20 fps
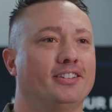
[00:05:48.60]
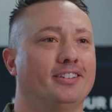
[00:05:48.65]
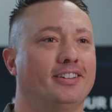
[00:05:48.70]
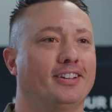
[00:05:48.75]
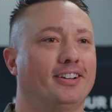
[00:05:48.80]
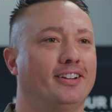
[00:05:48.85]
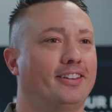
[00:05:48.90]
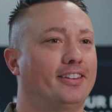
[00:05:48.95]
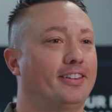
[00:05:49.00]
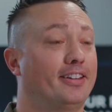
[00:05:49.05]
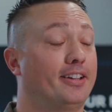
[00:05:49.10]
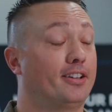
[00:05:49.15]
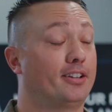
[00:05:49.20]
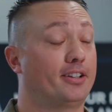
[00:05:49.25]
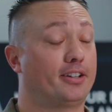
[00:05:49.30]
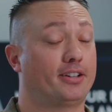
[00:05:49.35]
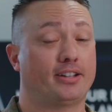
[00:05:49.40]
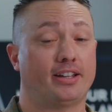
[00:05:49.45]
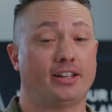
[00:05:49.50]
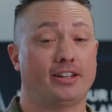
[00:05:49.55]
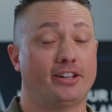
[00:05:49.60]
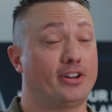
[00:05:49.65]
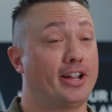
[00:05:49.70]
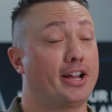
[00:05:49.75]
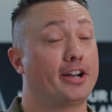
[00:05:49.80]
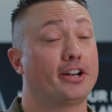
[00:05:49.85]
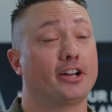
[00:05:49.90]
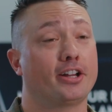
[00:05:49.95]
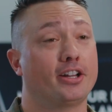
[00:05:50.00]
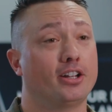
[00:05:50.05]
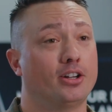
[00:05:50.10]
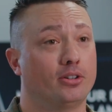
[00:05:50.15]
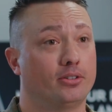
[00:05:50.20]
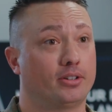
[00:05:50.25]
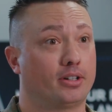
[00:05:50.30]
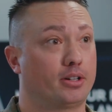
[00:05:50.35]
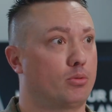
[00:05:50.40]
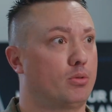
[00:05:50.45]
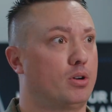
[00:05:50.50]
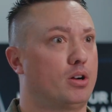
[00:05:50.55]
they like, you know, how did it go?
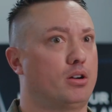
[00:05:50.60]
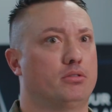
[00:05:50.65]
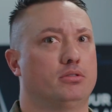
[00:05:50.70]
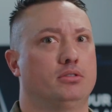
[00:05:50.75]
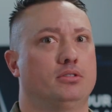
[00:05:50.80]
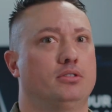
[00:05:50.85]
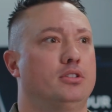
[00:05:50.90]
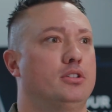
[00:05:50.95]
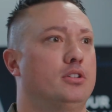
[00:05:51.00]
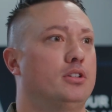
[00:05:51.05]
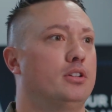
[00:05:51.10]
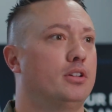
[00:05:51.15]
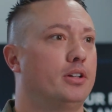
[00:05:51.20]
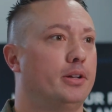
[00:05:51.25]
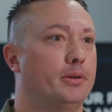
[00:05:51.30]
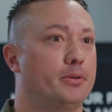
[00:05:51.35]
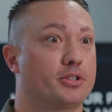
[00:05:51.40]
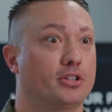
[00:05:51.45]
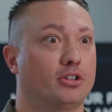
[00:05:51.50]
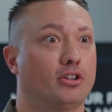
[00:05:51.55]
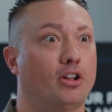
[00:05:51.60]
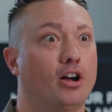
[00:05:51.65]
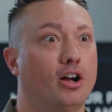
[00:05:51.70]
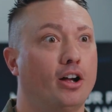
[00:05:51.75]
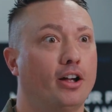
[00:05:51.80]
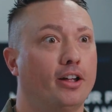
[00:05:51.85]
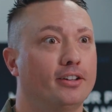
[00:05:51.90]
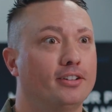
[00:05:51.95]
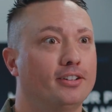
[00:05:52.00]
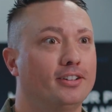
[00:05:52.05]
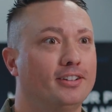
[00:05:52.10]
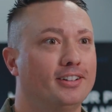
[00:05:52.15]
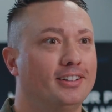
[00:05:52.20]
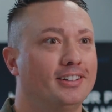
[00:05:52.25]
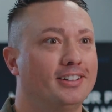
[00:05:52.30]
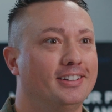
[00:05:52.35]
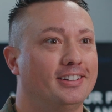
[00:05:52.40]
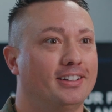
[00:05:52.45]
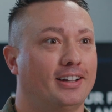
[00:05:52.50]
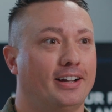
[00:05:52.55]
And like, wow, it was a lot.
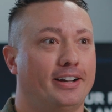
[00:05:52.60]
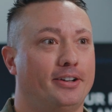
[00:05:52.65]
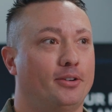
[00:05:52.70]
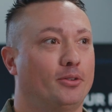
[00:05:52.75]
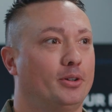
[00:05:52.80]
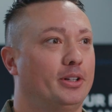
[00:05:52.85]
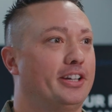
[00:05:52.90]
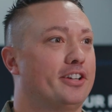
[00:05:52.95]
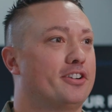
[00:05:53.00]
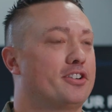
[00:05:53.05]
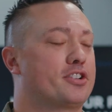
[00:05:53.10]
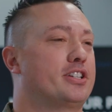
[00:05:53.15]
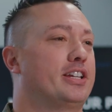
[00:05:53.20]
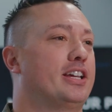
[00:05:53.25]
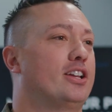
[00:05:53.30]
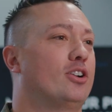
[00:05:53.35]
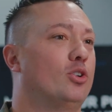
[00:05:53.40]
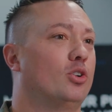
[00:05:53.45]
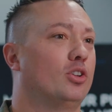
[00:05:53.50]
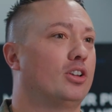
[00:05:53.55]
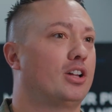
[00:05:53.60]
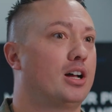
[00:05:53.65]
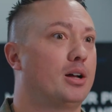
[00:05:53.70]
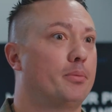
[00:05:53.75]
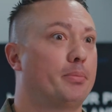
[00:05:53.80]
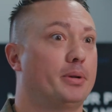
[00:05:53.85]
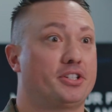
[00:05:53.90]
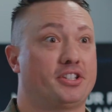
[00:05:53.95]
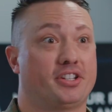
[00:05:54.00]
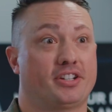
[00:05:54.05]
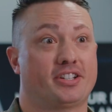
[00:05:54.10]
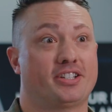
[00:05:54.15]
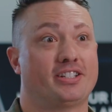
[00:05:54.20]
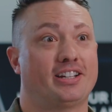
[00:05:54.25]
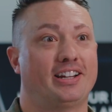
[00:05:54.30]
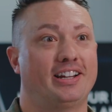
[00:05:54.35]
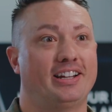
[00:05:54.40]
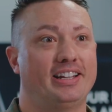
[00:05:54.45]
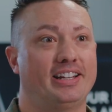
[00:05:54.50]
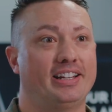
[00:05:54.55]
I didn't really understand a whole lot, but it's
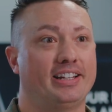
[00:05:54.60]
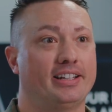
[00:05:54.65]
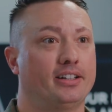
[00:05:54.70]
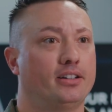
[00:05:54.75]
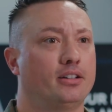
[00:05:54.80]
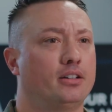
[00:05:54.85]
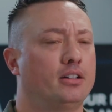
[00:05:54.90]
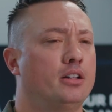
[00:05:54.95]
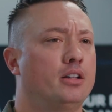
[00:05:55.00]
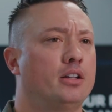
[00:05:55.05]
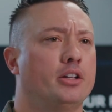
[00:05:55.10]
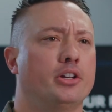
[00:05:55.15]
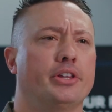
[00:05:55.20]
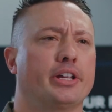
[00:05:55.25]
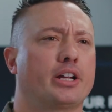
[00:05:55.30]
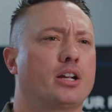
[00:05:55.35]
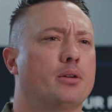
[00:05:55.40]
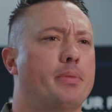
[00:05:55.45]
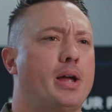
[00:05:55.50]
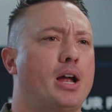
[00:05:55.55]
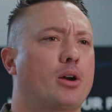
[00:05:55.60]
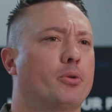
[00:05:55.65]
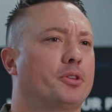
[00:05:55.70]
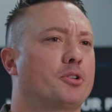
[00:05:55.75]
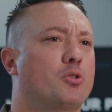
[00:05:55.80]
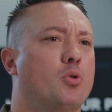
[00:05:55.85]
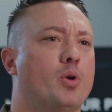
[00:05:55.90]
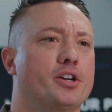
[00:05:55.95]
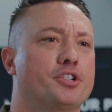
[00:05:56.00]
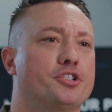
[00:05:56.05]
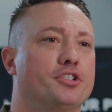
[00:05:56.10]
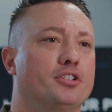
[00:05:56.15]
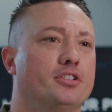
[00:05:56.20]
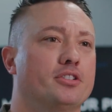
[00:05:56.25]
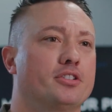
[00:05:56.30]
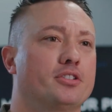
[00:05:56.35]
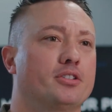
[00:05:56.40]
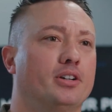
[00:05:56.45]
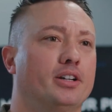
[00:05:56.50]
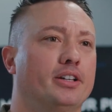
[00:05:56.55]
exciting. And you know, they come back with questions,
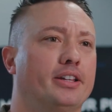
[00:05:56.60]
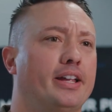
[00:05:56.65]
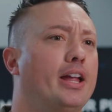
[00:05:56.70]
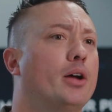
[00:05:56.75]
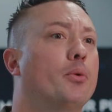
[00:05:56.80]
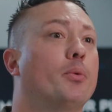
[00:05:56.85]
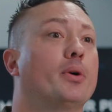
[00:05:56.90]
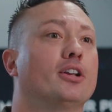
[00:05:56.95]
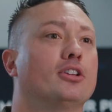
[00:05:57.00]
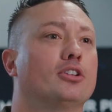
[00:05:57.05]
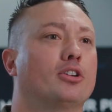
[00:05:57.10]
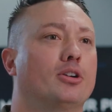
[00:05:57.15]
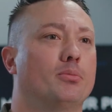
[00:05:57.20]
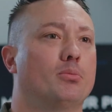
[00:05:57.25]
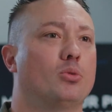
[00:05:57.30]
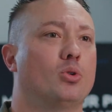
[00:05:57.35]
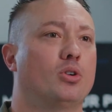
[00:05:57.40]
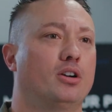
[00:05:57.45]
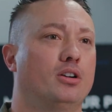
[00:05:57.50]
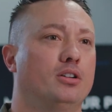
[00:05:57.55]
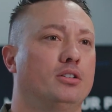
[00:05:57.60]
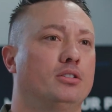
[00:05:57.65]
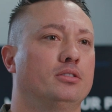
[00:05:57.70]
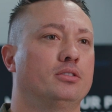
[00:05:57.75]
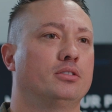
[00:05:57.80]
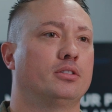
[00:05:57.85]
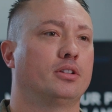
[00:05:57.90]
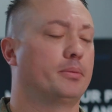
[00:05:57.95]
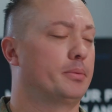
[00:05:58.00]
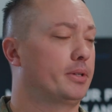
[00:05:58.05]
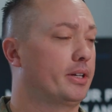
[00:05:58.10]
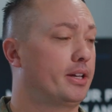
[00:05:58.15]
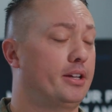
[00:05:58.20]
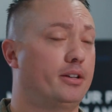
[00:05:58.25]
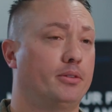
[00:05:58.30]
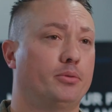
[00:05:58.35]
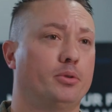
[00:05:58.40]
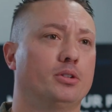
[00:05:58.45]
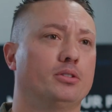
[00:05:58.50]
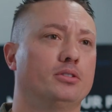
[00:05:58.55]
right? Hey, I want to learn more. Like,
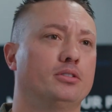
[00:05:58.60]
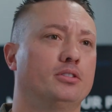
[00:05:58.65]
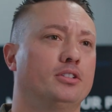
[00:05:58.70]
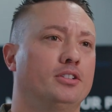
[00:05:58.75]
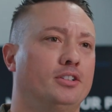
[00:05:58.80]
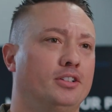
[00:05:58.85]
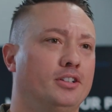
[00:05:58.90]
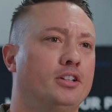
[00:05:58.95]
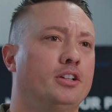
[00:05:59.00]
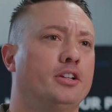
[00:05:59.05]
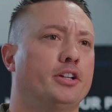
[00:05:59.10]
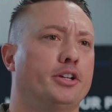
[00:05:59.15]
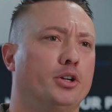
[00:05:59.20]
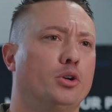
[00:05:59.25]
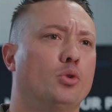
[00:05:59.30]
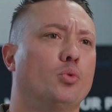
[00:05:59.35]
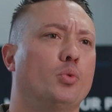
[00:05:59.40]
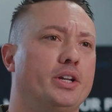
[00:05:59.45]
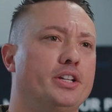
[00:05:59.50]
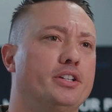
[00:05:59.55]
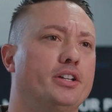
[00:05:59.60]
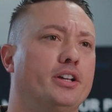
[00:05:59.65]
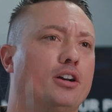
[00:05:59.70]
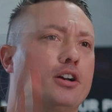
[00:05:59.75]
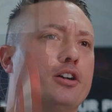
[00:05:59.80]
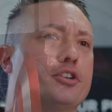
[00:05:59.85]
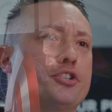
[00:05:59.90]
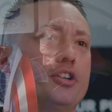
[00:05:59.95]
hey, well, you know, we did our